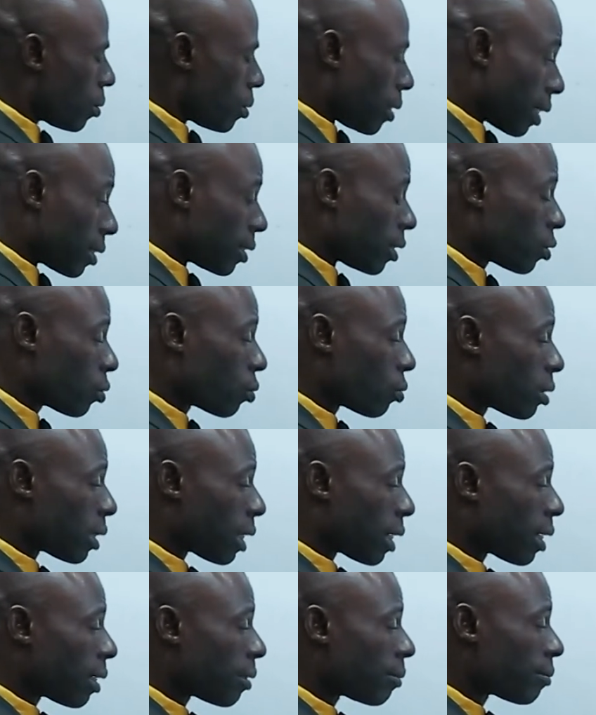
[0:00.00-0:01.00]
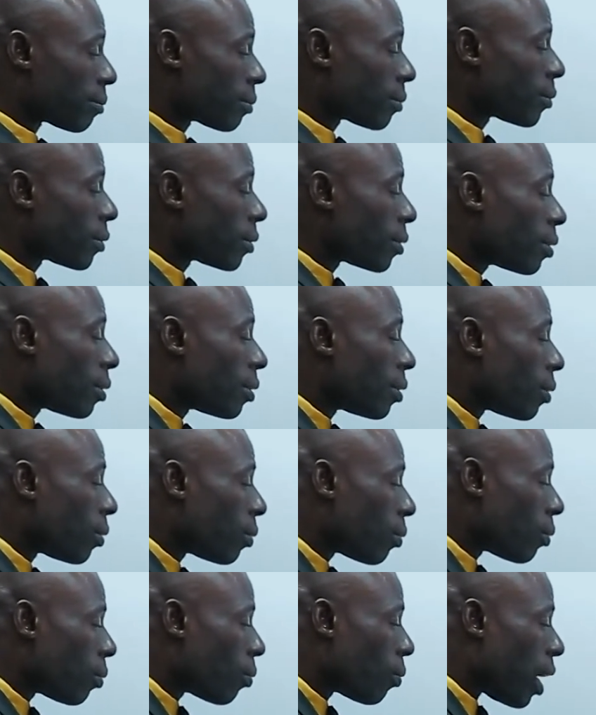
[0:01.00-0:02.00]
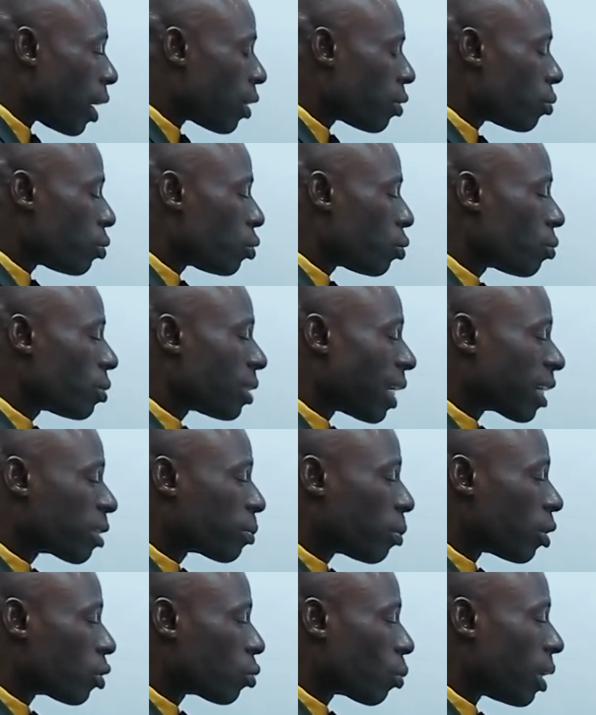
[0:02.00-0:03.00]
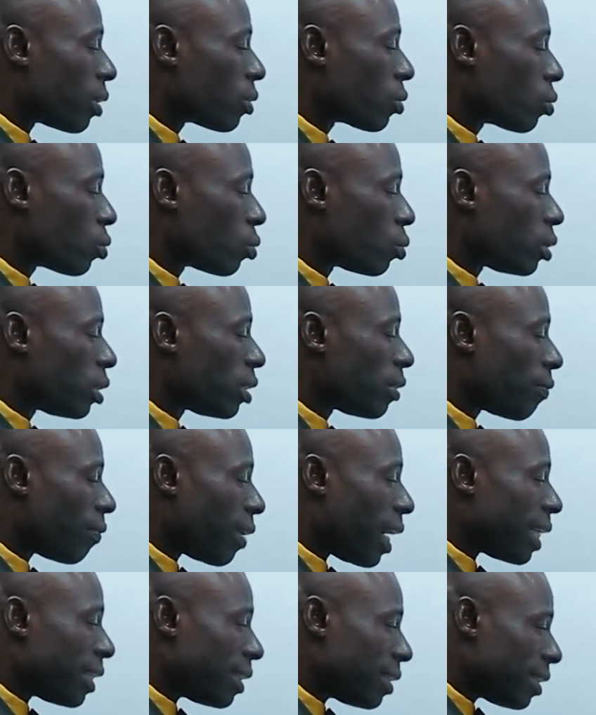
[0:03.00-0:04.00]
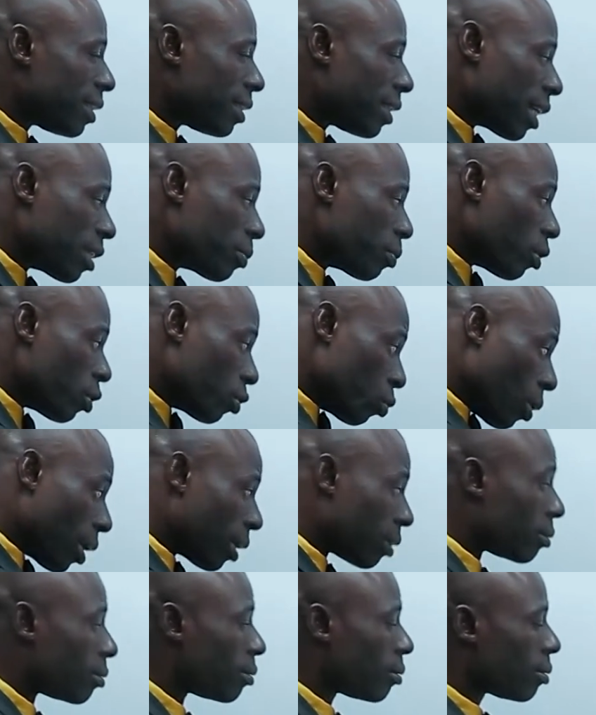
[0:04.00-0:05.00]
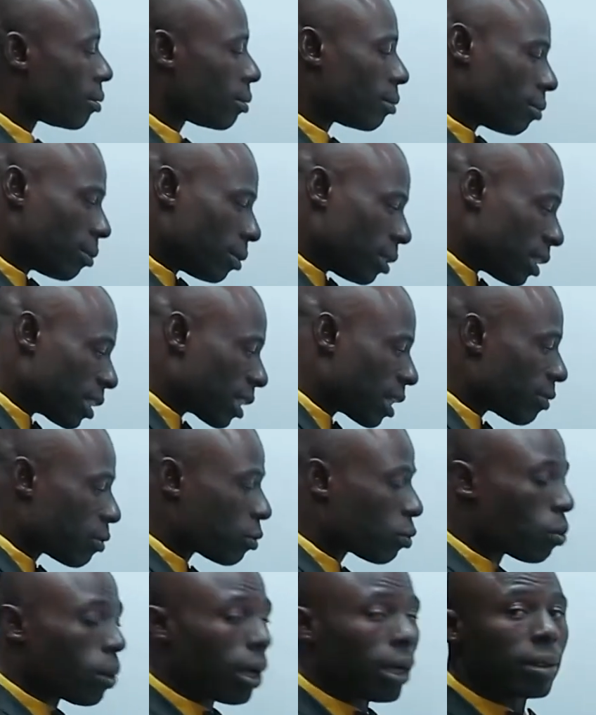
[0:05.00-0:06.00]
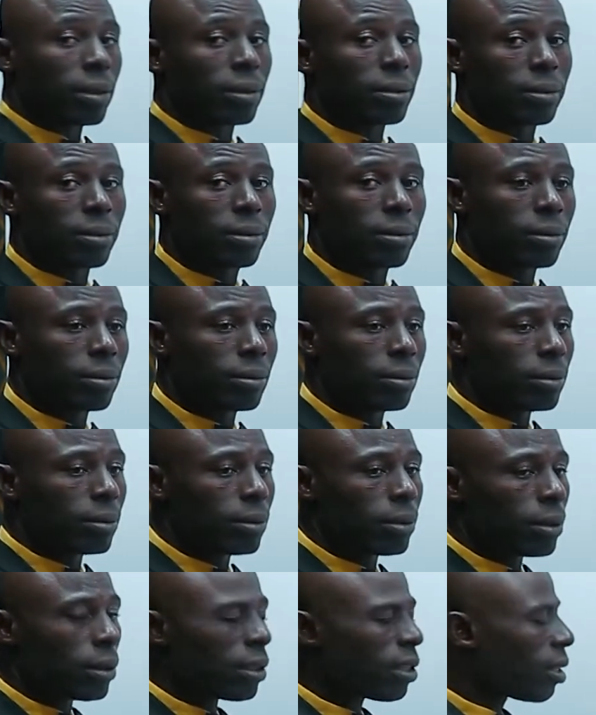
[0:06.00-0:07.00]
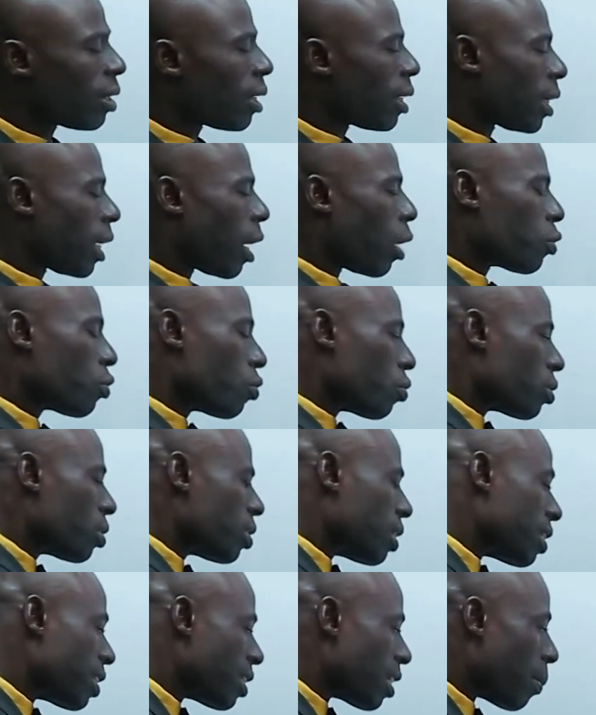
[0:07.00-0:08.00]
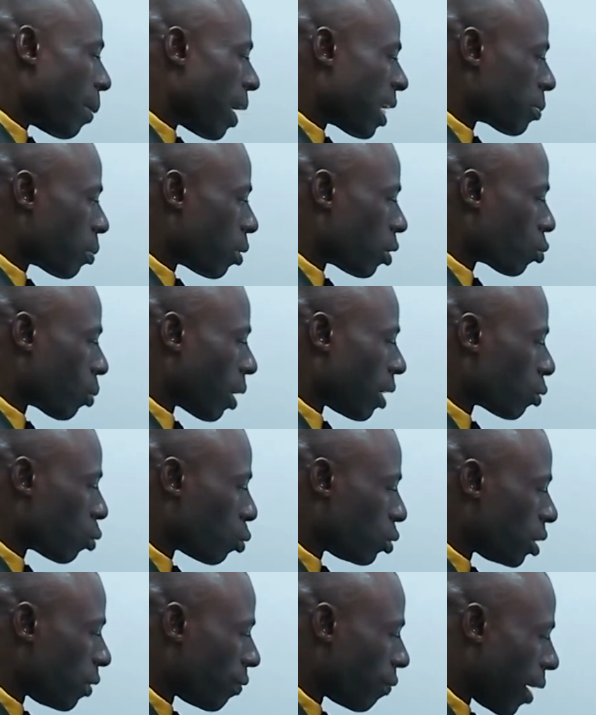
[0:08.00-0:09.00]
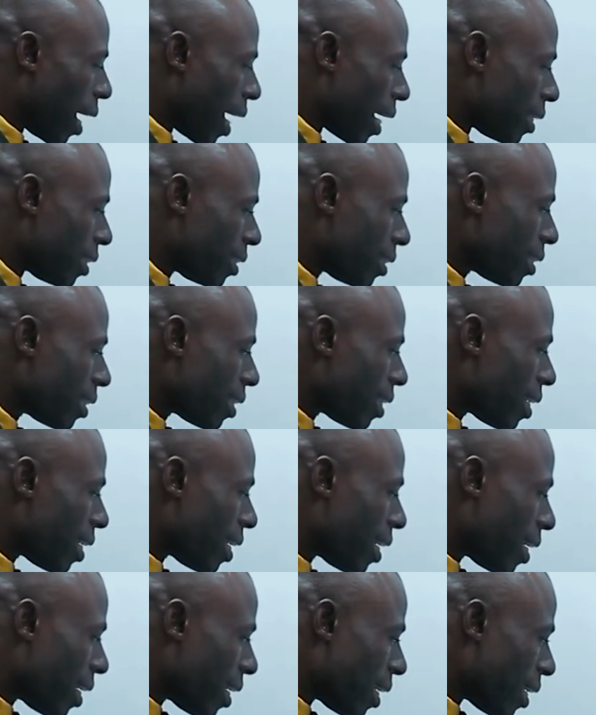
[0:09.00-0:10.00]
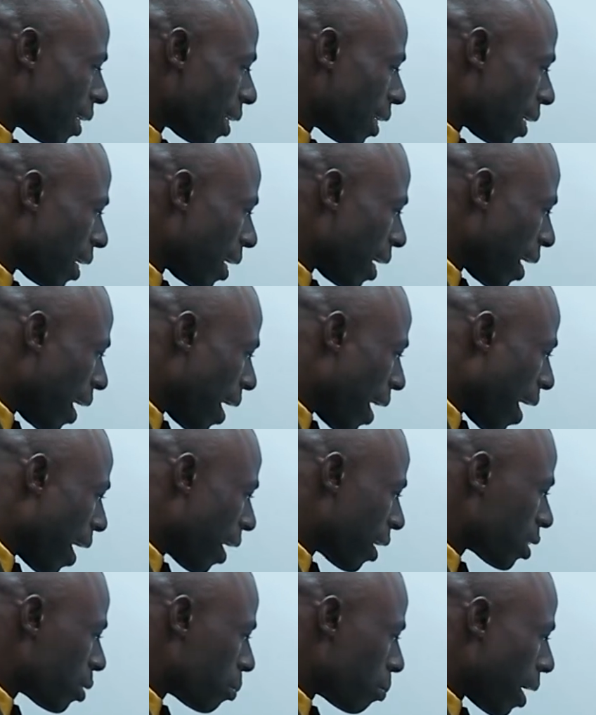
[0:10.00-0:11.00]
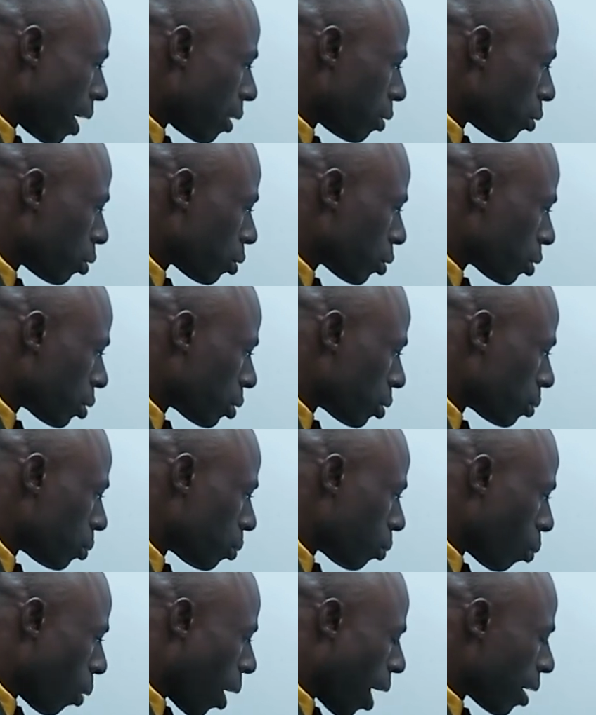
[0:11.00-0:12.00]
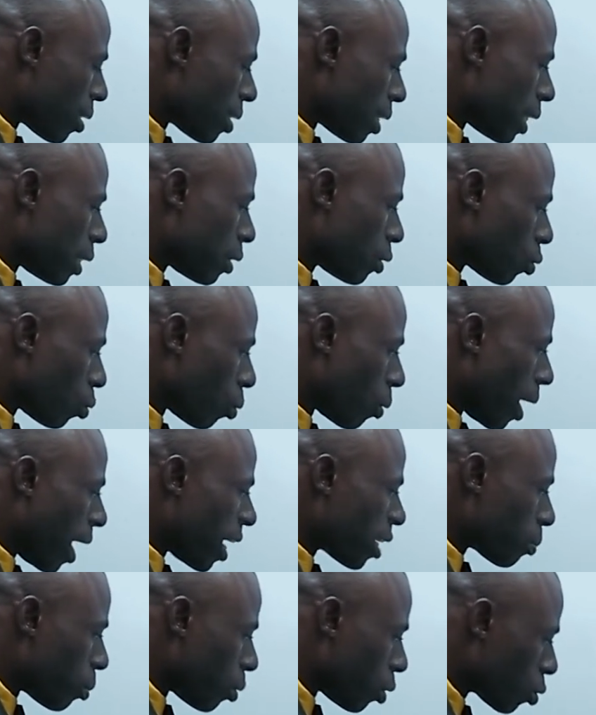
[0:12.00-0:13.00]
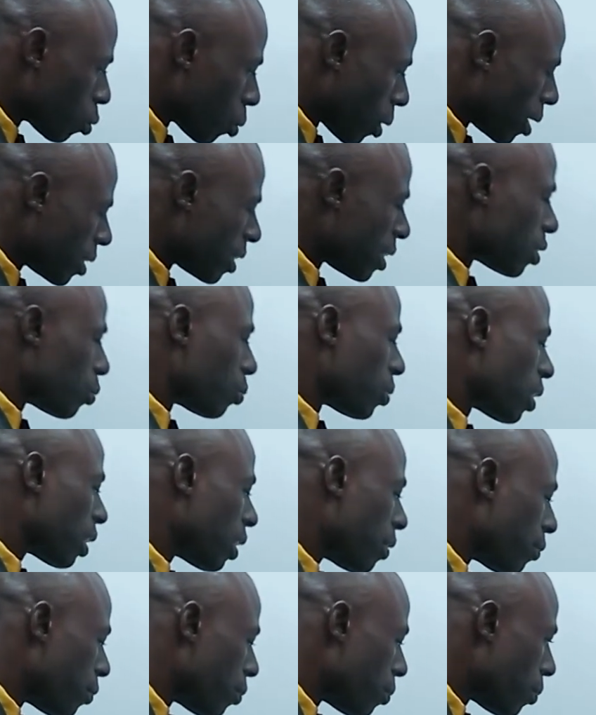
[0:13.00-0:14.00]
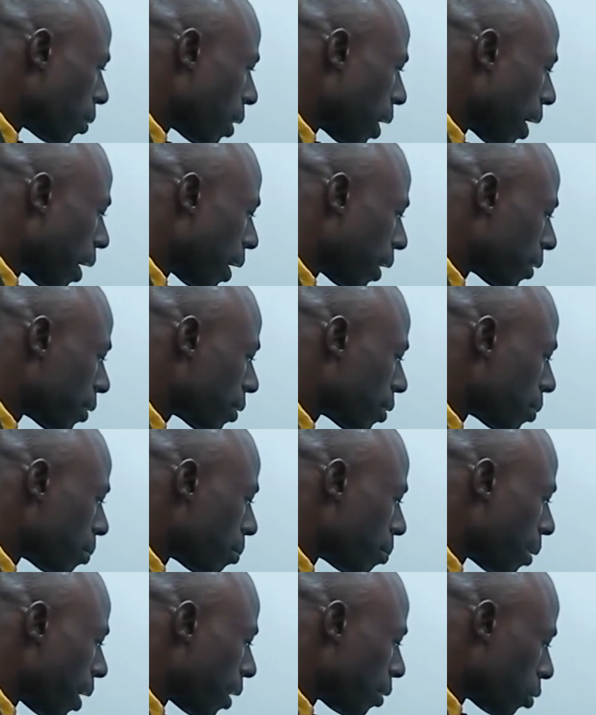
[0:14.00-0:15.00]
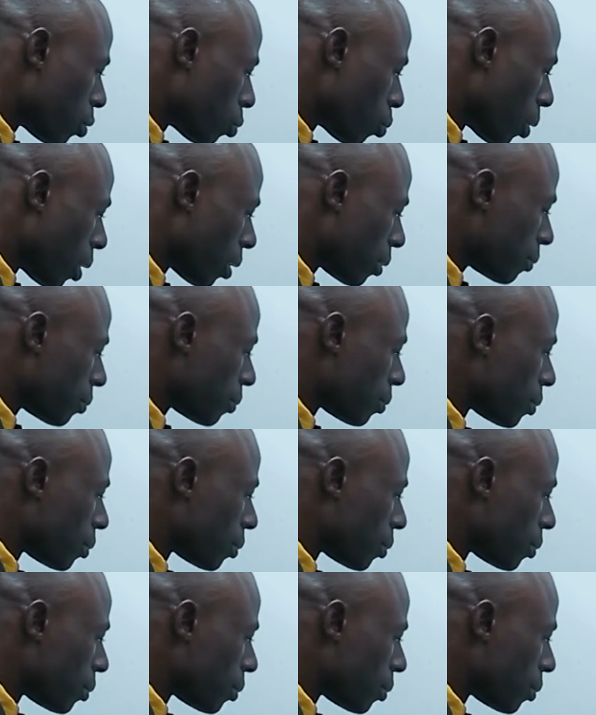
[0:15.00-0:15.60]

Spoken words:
That is to say, when you use x plus 1 to divide this x plus 1, it gives you 1. Now use the same x plus 1 to divide x minus 1 into x plus 1. It will give you x minus 1.